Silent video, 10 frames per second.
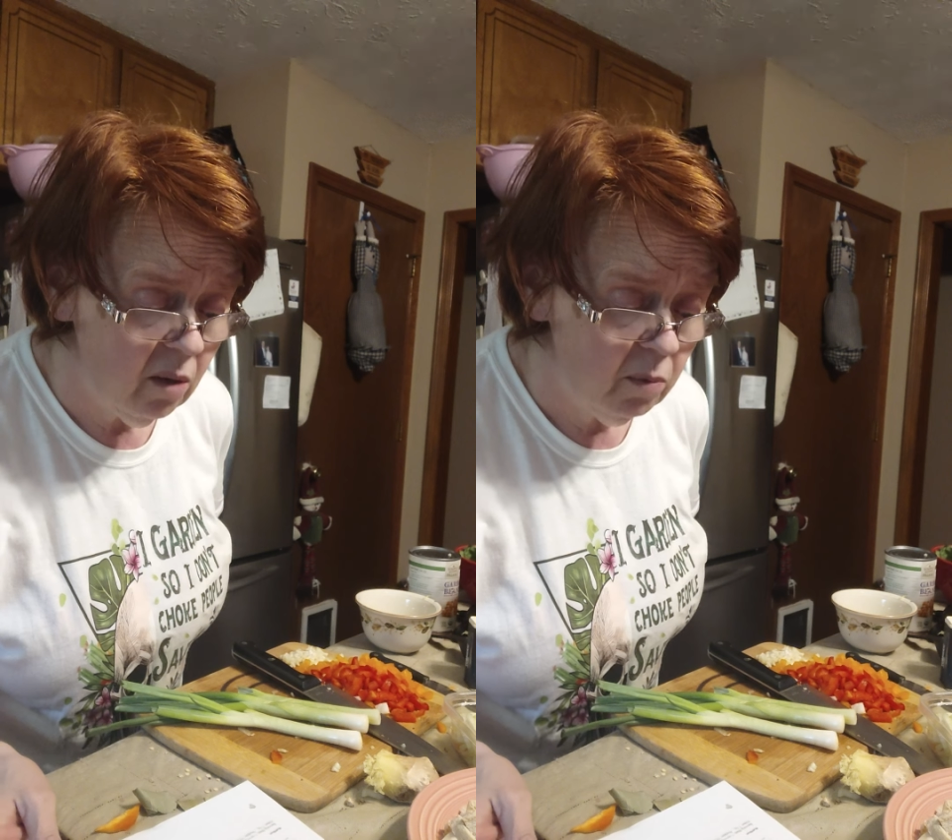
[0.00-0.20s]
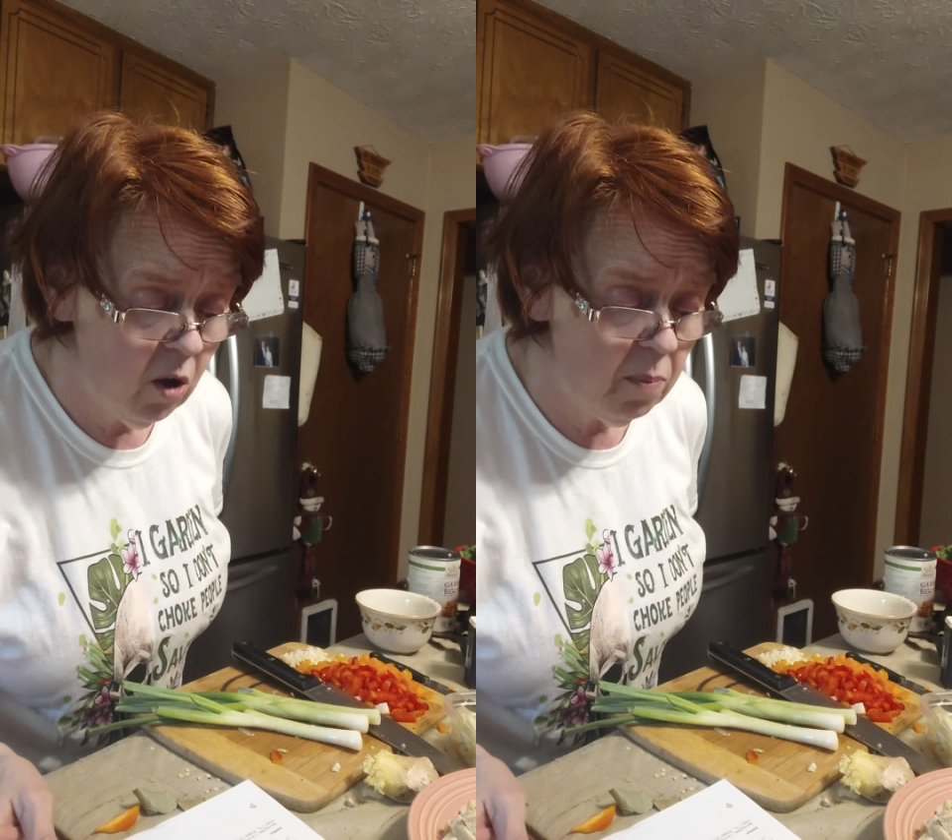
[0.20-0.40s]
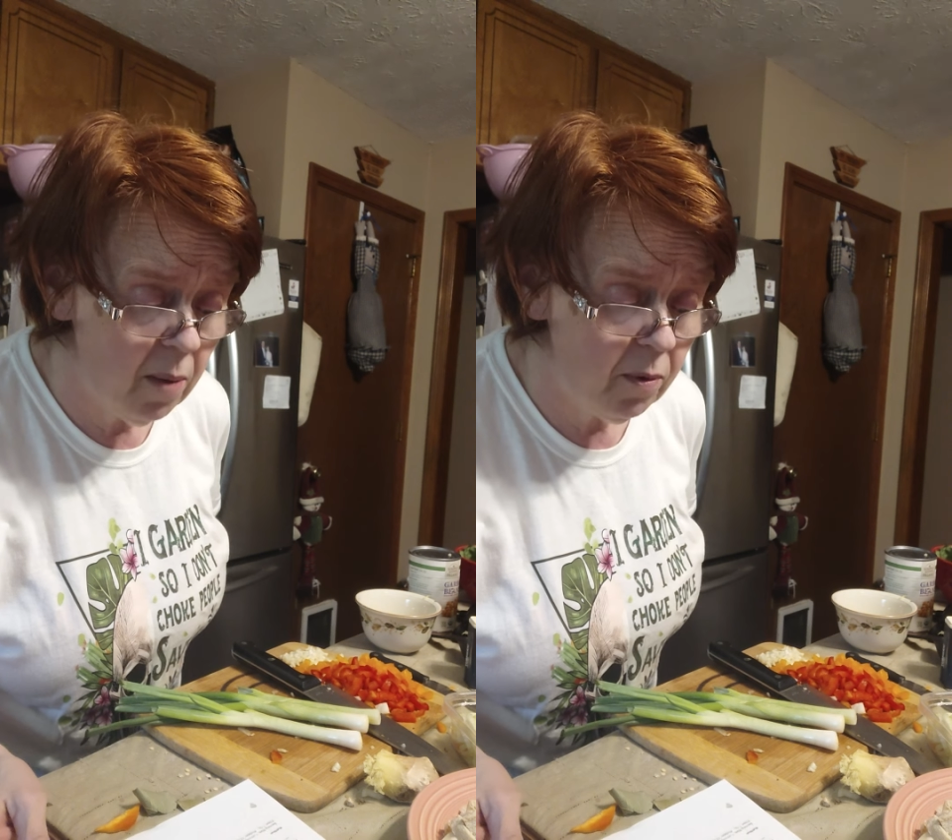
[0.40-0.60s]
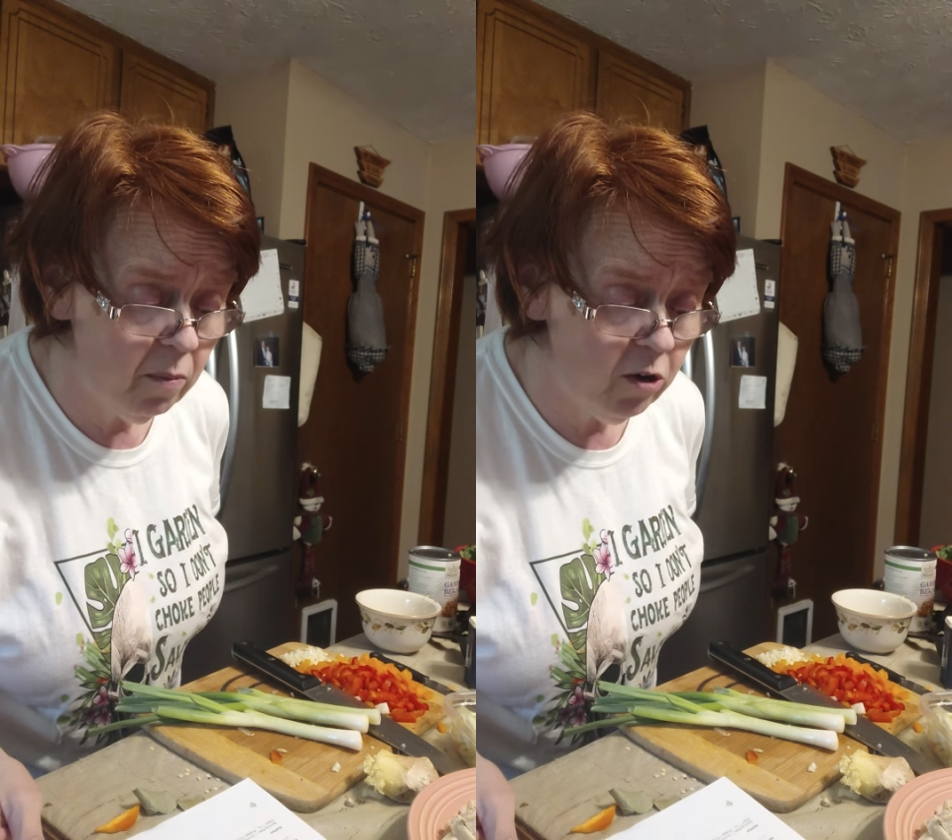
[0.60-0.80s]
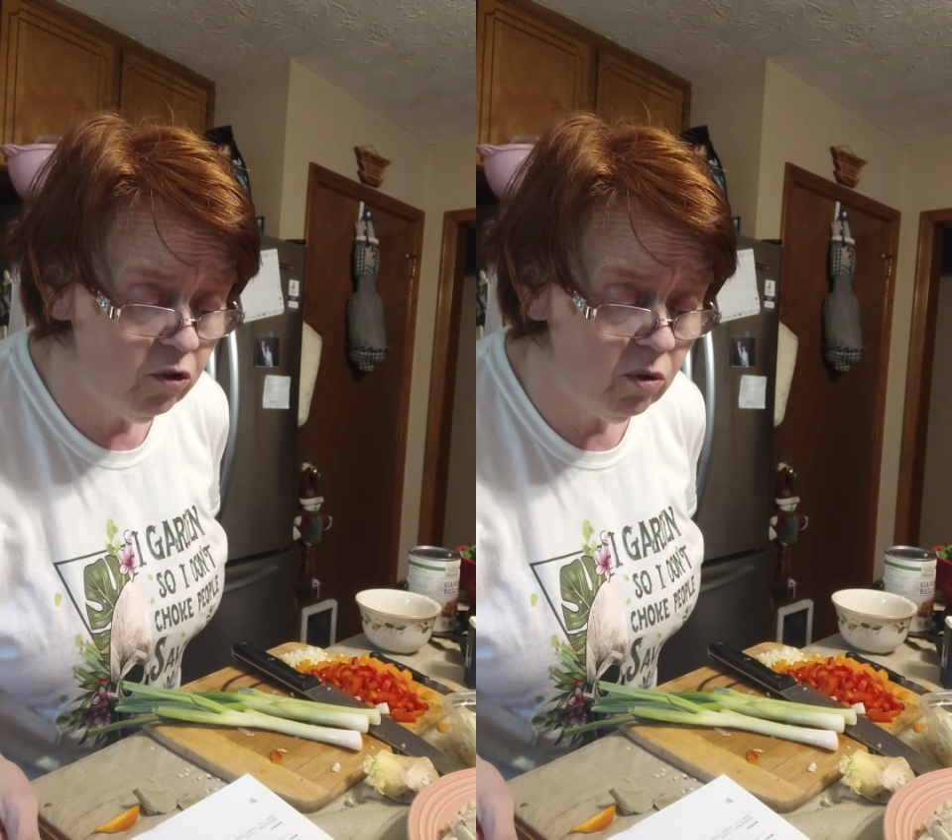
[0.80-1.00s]
Bell pepper,
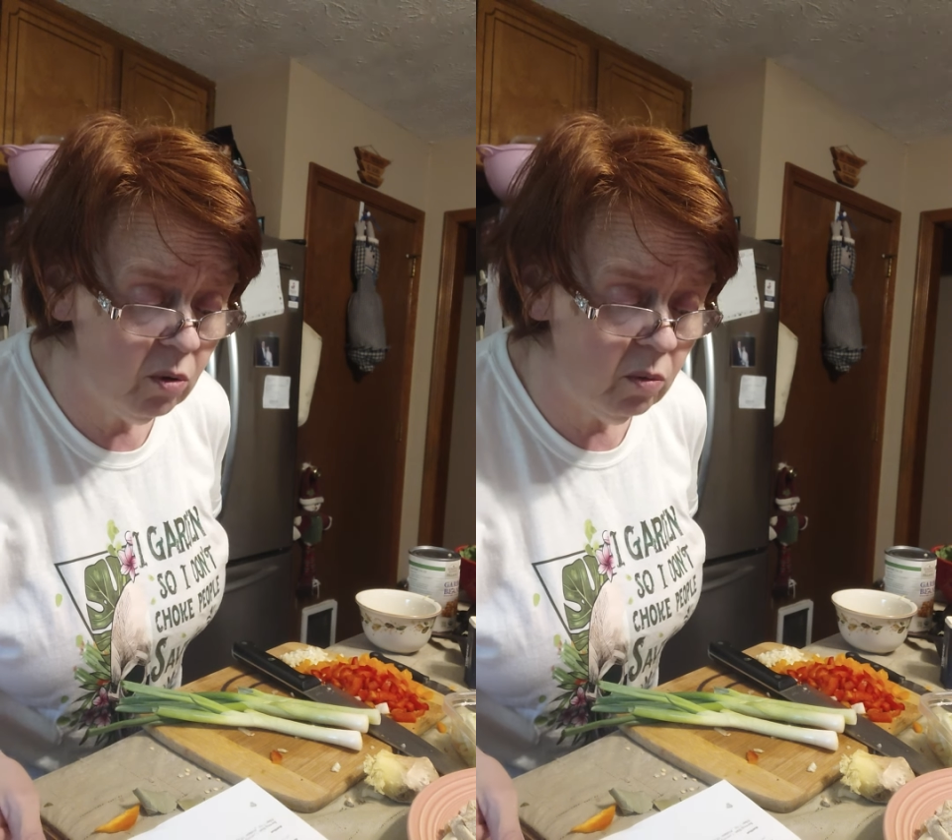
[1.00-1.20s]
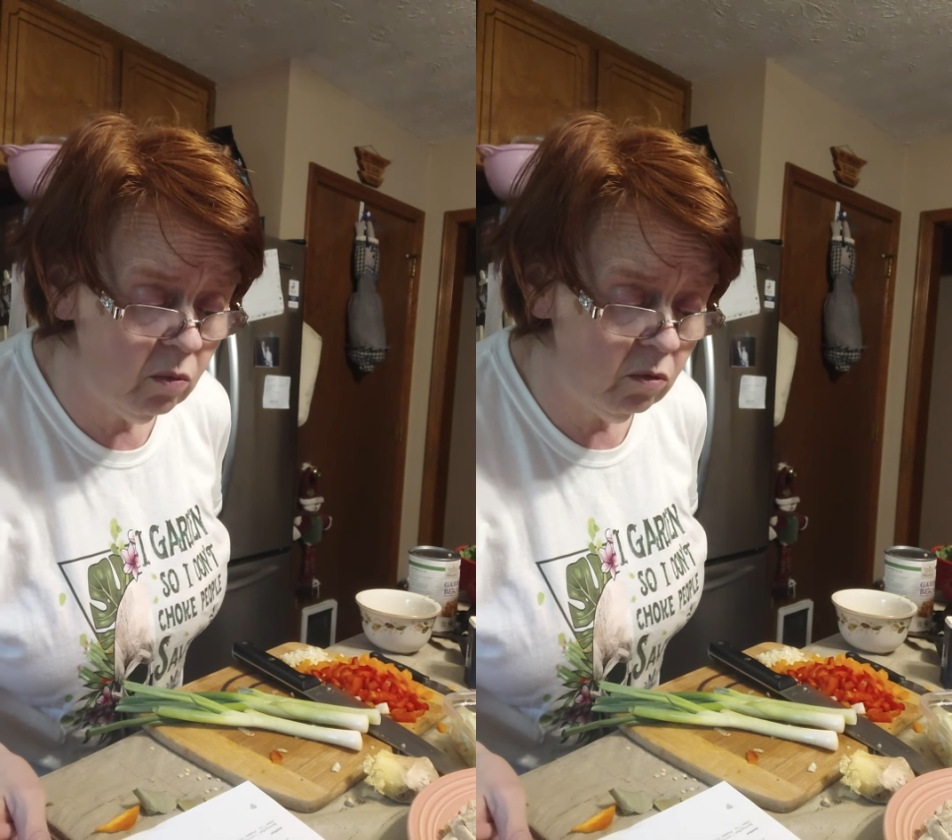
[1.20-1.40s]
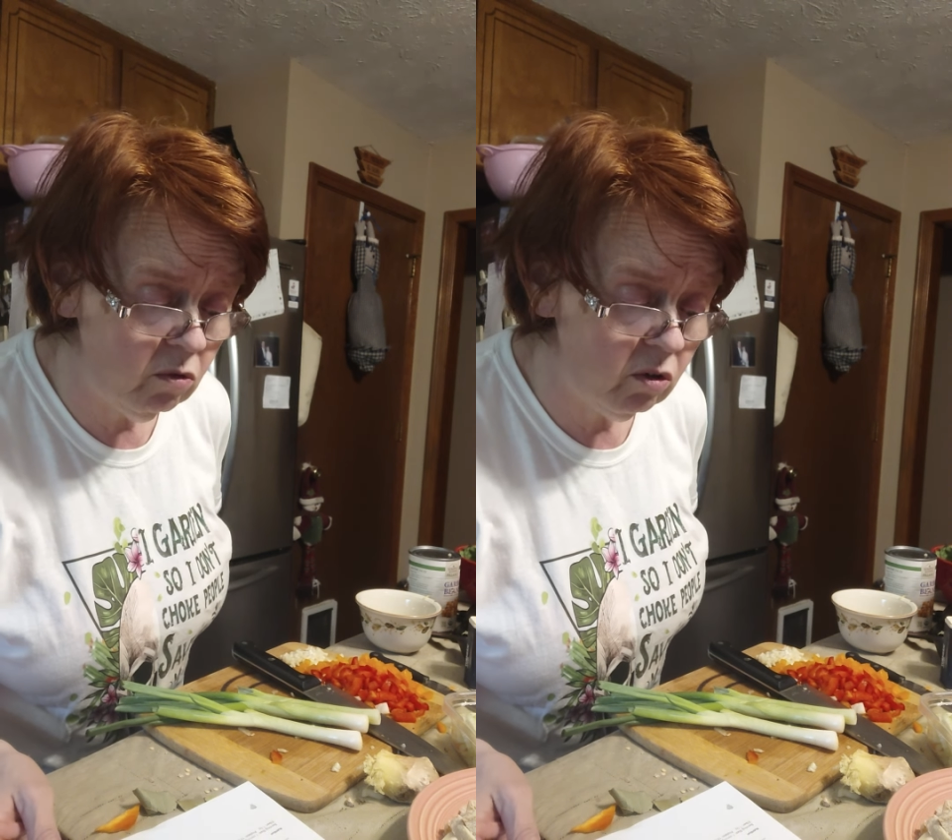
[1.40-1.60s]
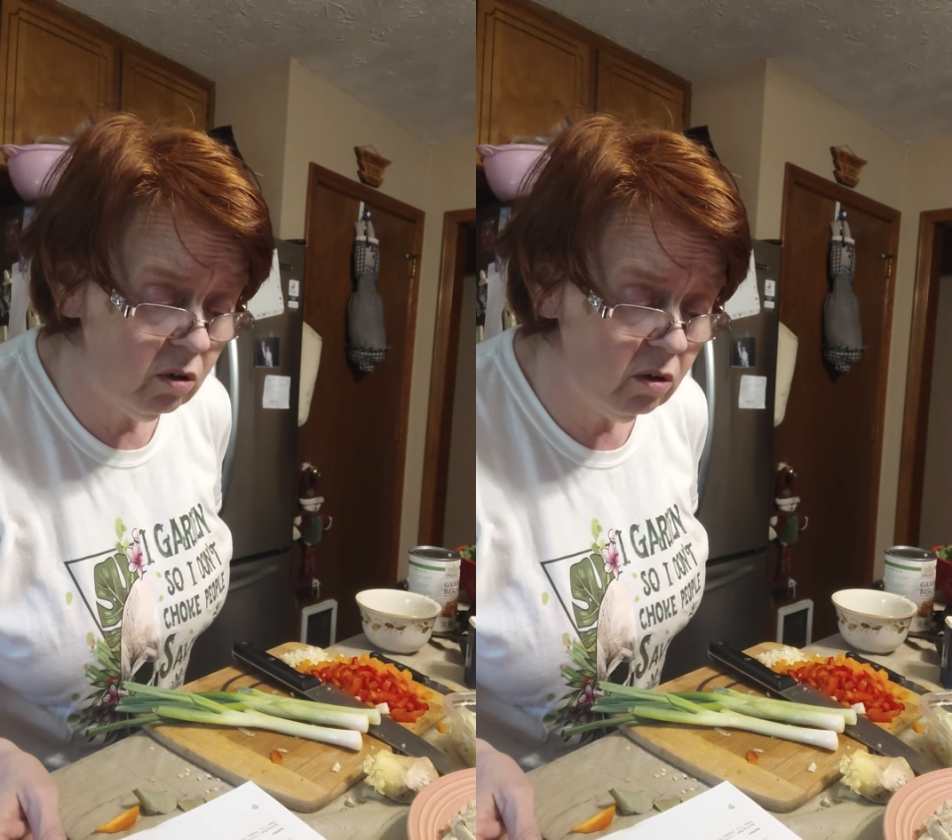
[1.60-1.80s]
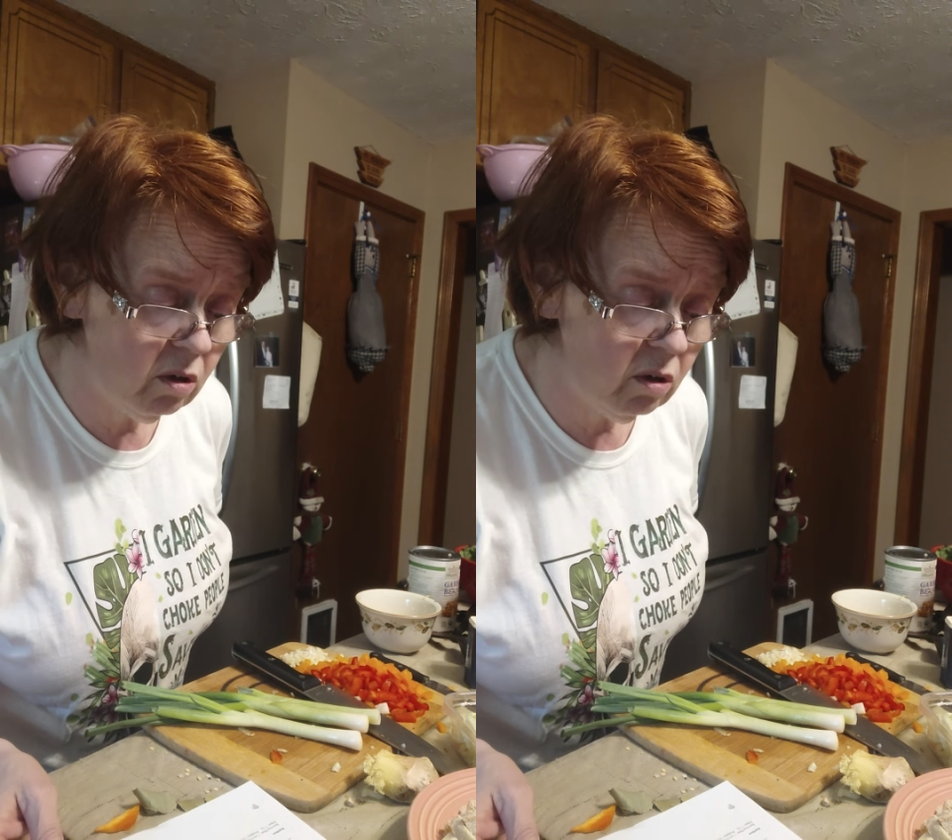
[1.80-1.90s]
mushrooms,